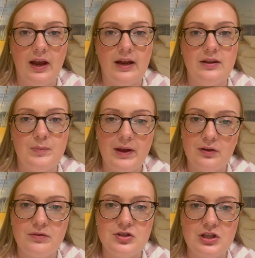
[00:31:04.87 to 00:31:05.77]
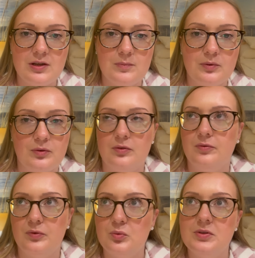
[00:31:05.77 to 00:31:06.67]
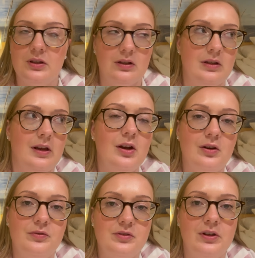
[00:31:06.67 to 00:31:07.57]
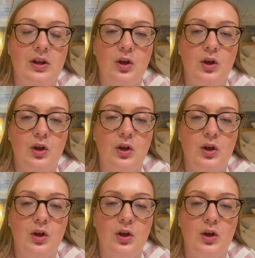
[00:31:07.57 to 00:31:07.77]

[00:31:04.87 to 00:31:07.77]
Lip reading: and the back of the ship, or the forward and the aft,